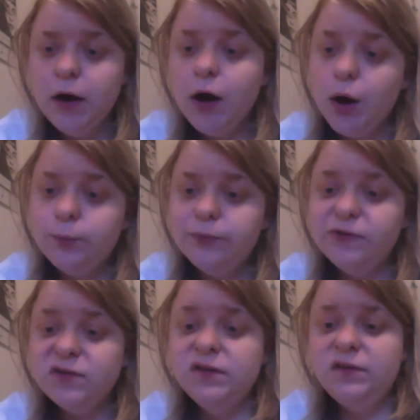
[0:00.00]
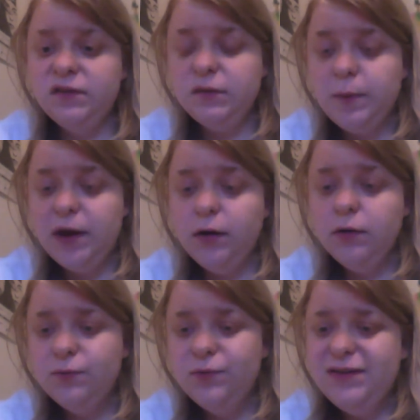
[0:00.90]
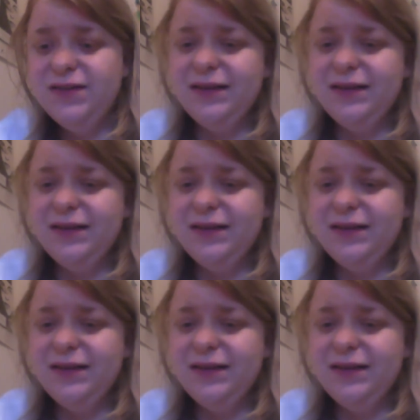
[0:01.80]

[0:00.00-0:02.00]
hope versus despair, which is